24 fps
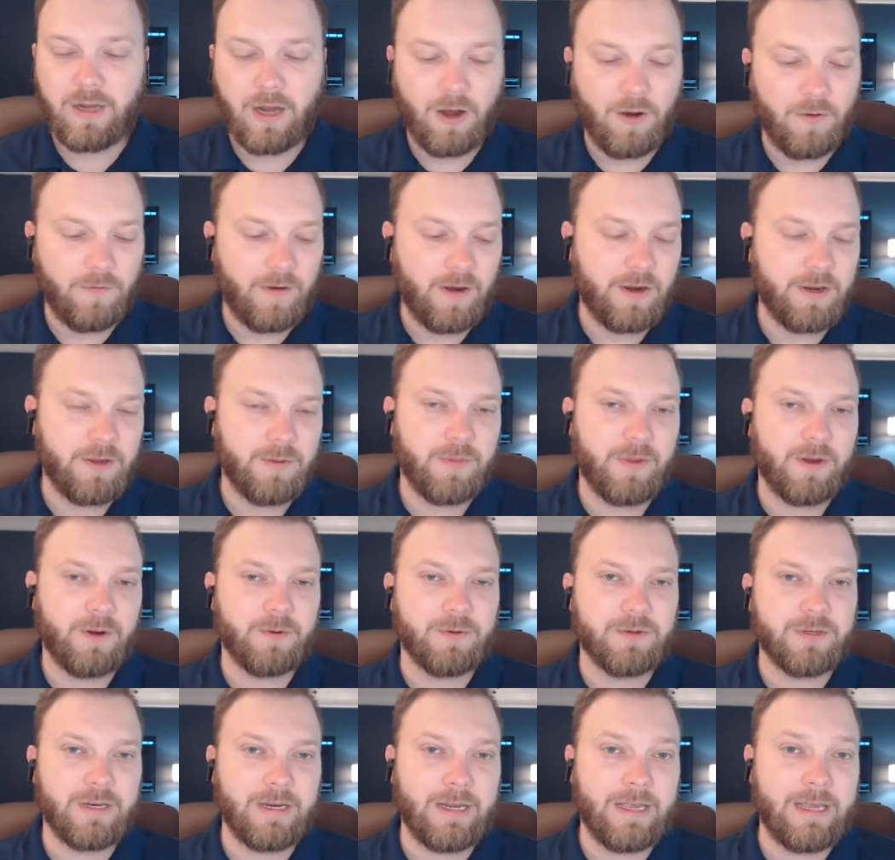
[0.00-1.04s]
volume there was
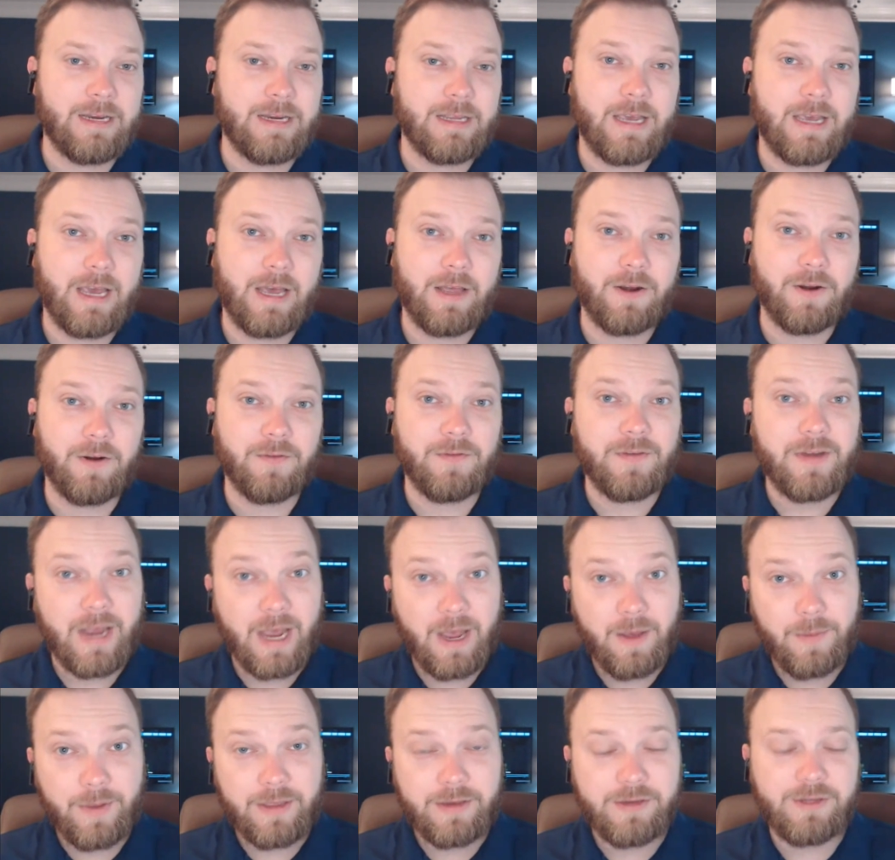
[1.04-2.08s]
an indicator of
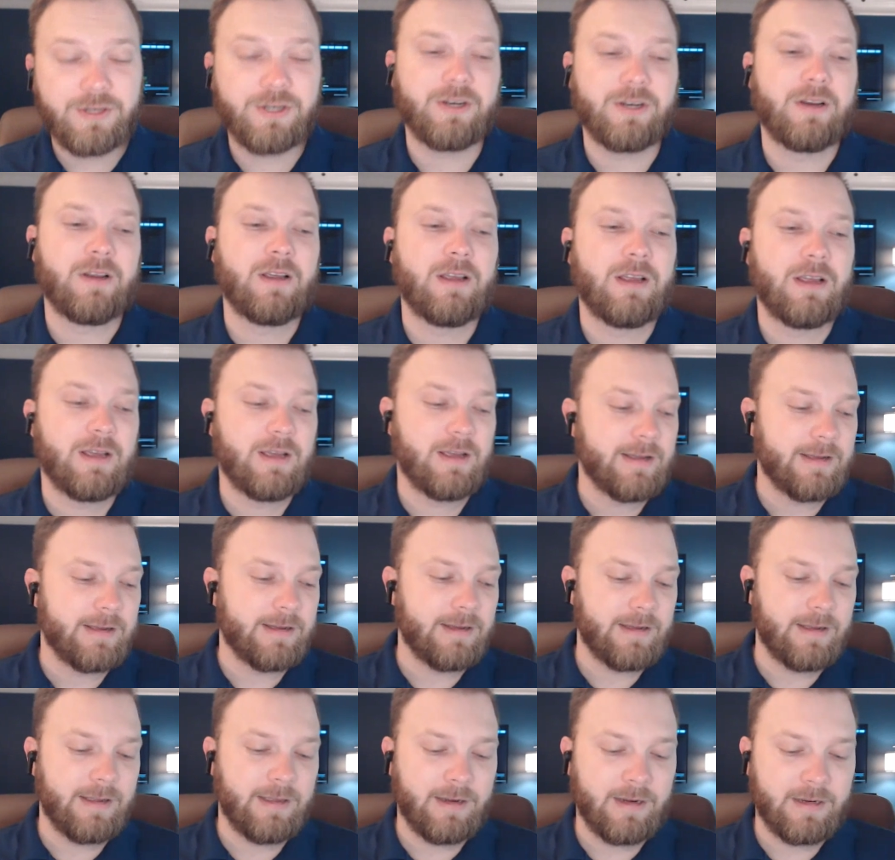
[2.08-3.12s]
damage,
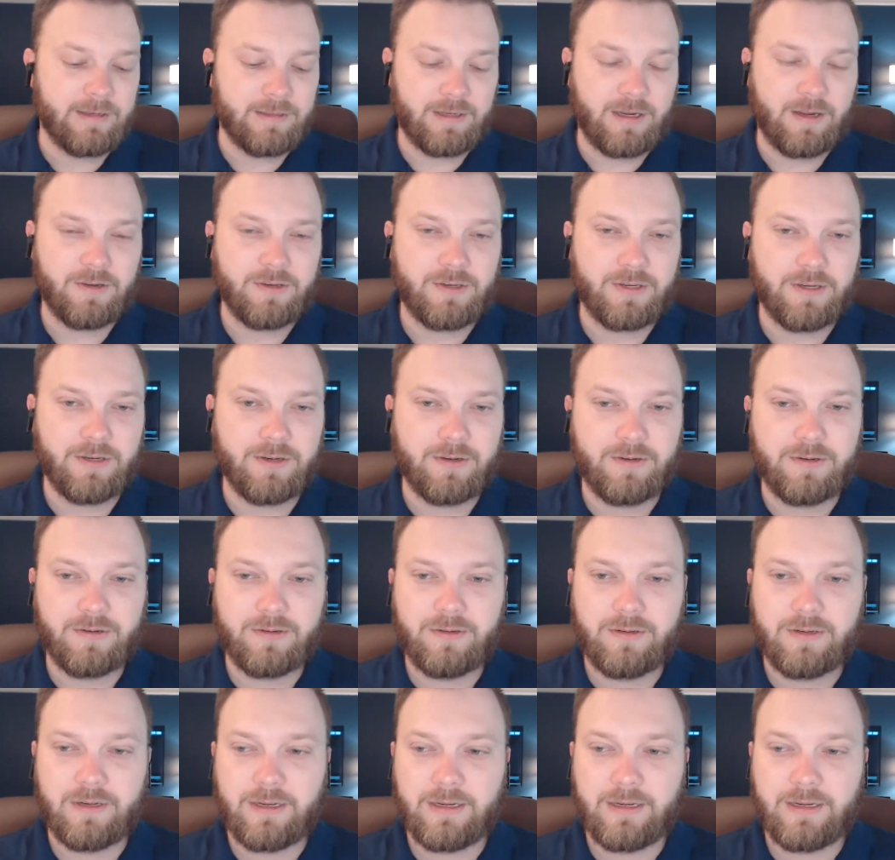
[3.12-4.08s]
and is also,